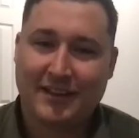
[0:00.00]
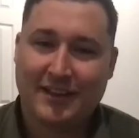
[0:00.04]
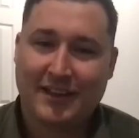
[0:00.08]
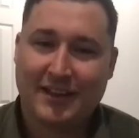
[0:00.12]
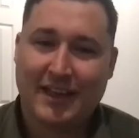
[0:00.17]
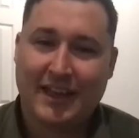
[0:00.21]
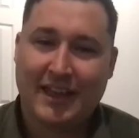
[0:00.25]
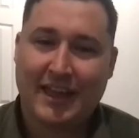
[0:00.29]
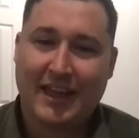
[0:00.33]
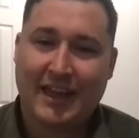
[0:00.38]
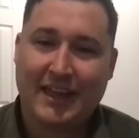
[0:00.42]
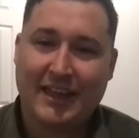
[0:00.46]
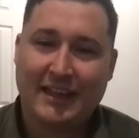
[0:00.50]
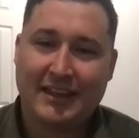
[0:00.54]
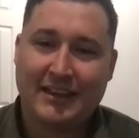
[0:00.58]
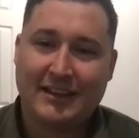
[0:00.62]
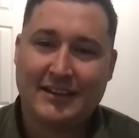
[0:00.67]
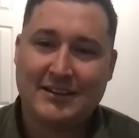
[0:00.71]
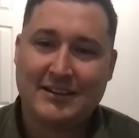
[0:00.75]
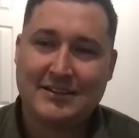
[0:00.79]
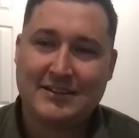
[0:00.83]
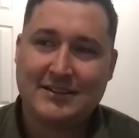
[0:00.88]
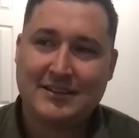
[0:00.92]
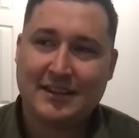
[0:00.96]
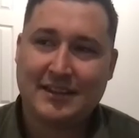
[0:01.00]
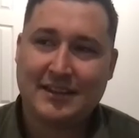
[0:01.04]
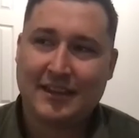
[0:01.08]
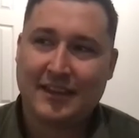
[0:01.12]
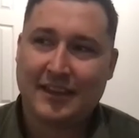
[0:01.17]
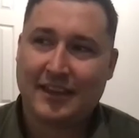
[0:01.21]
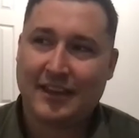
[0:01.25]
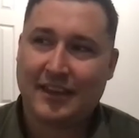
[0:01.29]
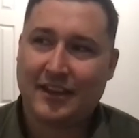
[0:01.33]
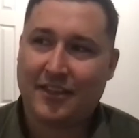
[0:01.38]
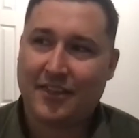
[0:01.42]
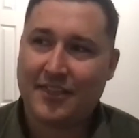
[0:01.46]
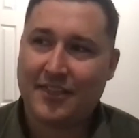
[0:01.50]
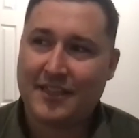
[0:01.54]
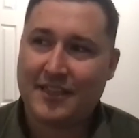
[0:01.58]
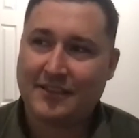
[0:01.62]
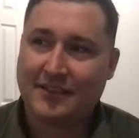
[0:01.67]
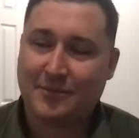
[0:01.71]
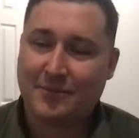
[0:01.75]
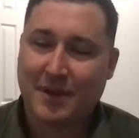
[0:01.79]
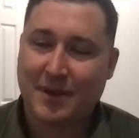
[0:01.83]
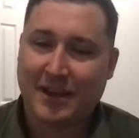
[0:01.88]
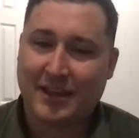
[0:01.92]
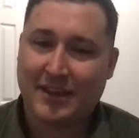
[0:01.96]
And I think that's
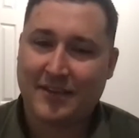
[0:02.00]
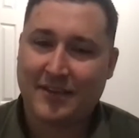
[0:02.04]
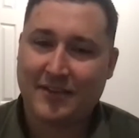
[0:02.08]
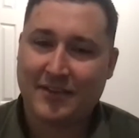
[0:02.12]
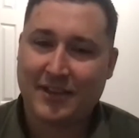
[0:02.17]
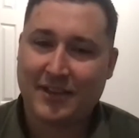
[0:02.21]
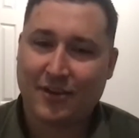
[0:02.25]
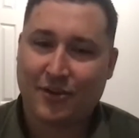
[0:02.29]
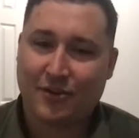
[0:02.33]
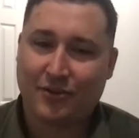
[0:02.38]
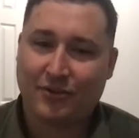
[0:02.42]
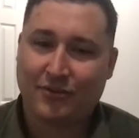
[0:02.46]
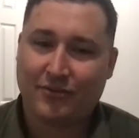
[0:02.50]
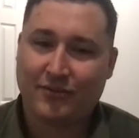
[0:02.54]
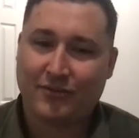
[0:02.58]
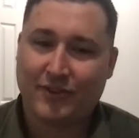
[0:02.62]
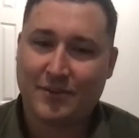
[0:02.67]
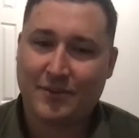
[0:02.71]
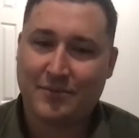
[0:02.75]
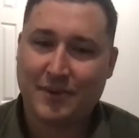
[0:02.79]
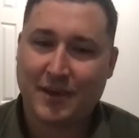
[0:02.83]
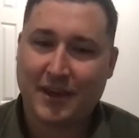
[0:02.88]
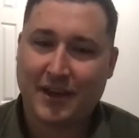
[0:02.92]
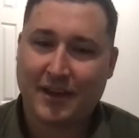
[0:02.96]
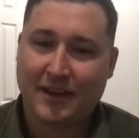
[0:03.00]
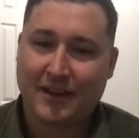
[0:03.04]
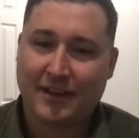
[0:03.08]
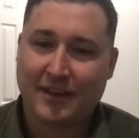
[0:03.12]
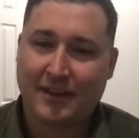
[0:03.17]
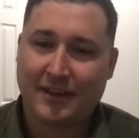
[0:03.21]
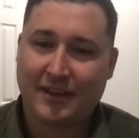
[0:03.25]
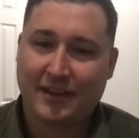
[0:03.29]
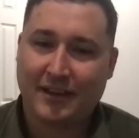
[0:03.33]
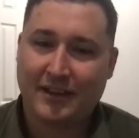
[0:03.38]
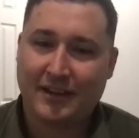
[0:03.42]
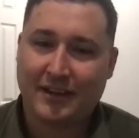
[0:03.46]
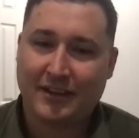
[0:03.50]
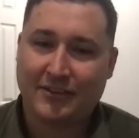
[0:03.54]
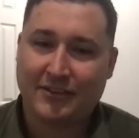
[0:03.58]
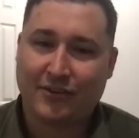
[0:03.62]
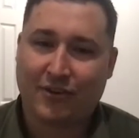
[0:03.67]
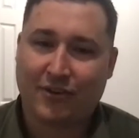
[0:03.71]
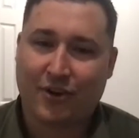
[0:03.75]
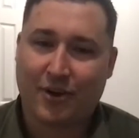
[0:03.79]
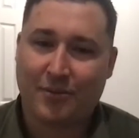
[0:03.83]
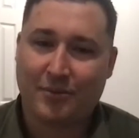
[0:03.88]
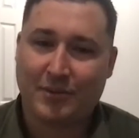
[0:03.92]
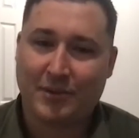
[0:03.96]
about giving that honest feedback in a
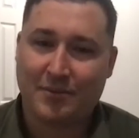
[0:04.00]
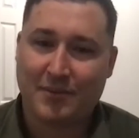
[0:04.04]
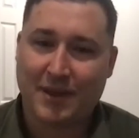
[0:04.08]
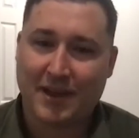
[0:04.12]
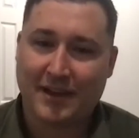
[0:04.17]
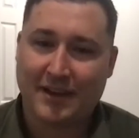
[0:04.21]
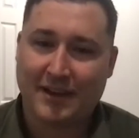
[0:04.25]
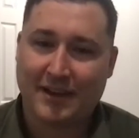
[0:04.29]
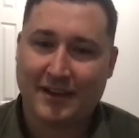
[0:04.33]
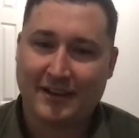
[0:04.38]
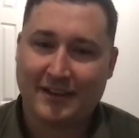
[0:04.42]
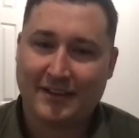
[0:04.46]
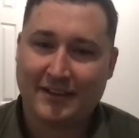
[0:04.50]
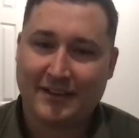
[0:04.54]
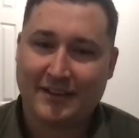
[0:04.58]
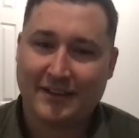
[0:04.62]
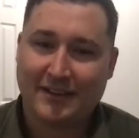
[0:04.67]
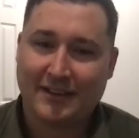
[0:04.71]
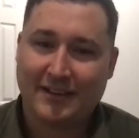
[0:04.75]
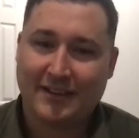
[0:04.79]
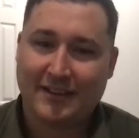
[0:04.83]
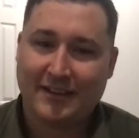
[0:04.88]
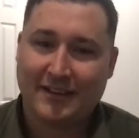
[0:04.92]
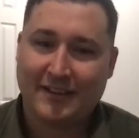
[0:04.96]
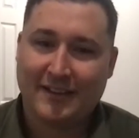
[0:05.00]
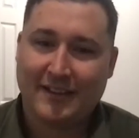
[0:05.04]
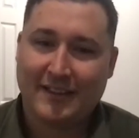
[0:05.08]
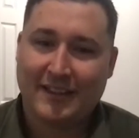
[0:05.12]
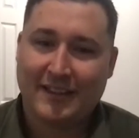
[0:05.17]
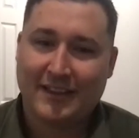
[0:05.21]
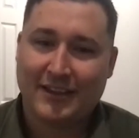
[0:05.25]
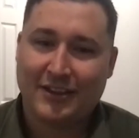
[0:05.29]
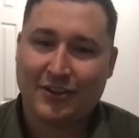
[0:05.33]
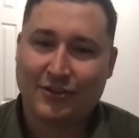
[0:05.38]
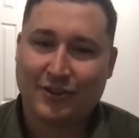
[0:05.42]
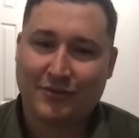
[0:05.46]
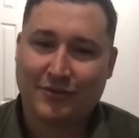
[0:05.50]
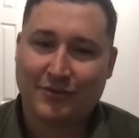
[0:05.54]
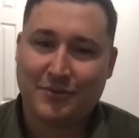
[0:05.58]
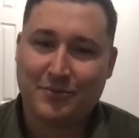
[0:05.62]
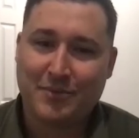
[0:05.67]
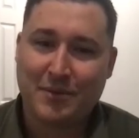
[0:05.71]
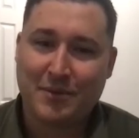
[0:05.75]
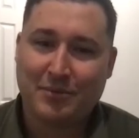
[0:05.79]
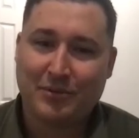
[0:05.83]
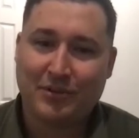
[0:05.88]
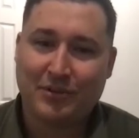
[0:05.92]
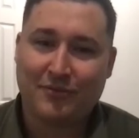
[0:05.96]
timely manner, because often
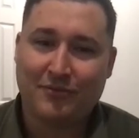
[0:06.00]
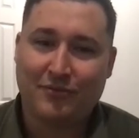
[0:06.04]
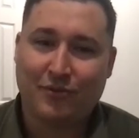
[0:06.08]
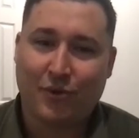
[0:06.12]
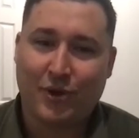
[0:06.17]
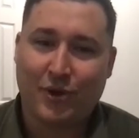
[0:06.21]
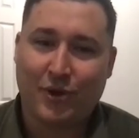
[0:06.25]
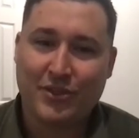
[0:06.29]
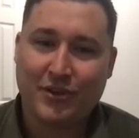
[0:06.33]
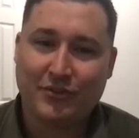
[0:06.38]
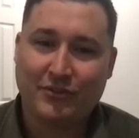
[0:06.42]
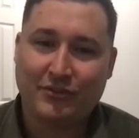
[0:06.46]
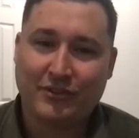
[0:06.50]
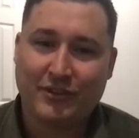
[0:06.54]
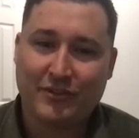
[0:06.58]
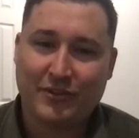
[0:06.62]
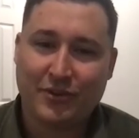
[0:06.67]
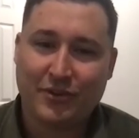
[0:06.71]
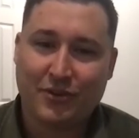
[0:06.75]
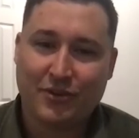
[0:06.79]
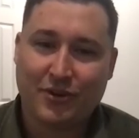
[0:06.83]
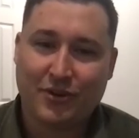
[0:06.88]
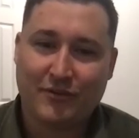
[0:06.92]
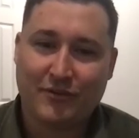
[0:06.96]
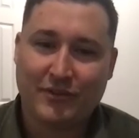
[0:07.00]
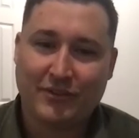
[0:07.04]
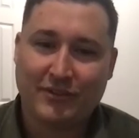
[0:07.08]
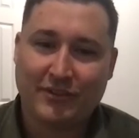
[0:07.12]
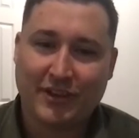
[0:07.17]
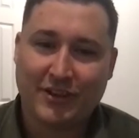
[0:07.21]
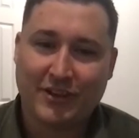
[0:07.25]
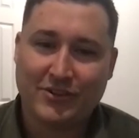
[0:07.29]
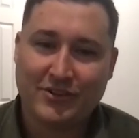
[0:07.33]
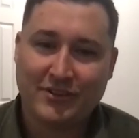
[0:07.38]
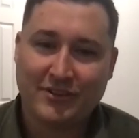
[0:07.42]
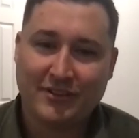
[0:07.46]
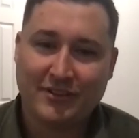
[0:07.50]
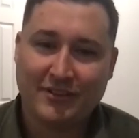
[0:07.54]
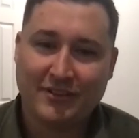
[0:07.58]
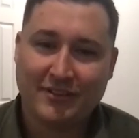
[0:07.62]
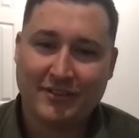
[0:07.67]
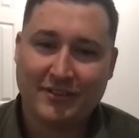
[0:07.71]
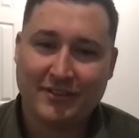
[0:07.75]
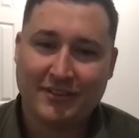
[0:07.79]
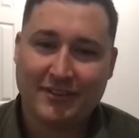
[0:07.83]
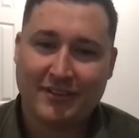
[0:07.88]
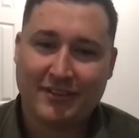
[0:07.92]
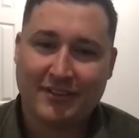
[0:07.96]
people avoid those difficult conversations,
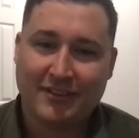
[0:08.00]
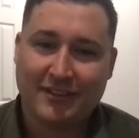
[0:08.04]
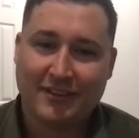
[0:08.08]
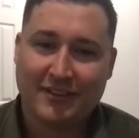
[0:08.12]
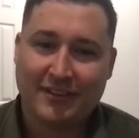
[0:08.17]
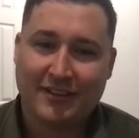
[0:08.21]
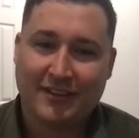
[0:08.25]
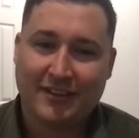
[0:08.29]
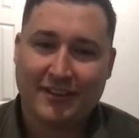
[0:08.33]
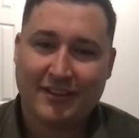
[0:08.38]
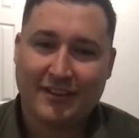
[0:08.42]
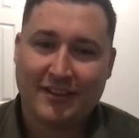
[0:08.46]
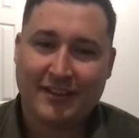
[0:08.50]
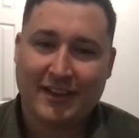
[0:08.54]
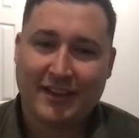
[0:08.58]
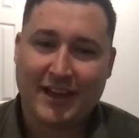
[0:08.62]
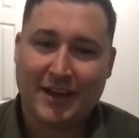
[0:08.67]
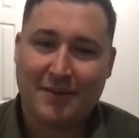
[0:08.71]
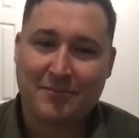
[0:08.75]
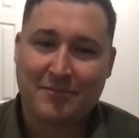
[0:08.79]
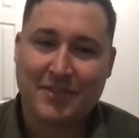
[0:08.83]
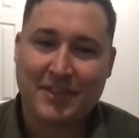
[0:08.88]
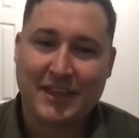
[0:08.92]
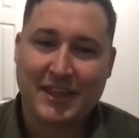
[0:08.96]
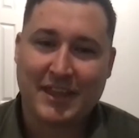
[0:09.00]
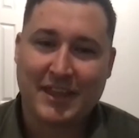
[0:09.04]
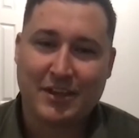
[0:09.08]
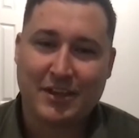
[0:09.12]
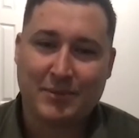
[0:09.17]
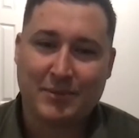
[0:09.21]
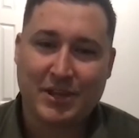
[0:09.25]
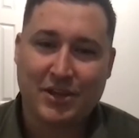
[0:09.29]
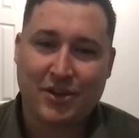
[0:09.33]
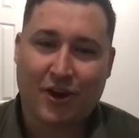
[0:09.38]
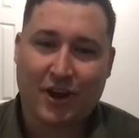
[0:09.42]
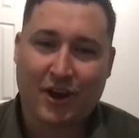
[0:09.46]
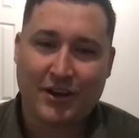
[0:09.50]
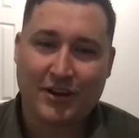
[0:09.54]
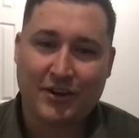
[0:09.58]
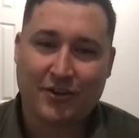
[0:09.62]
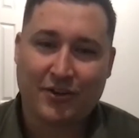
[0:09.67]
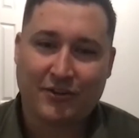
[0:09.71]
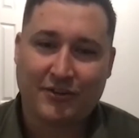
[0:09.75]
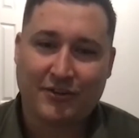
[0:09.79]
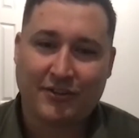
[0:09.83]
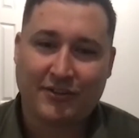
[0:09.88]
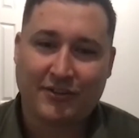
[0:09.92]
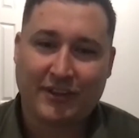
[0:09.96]
thinking it'll be kinder
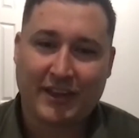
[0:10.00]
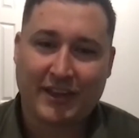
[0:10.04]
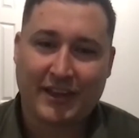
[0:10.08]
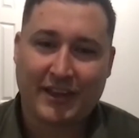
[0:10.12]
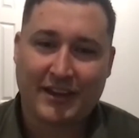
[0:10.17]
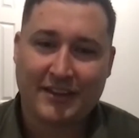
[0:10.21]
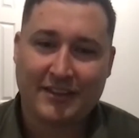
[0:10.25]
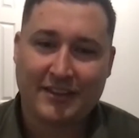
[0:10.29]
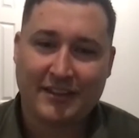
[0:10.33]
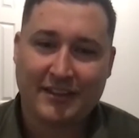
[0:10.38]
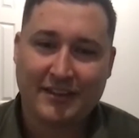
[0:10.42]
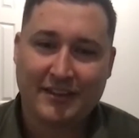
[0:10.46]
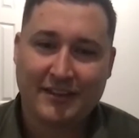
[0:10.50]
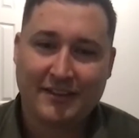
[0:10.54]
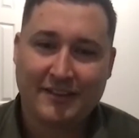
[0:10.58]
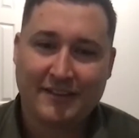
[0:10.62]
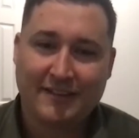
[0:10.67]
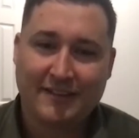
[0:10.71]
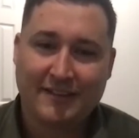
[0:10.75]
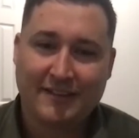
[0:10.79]
not to say anything,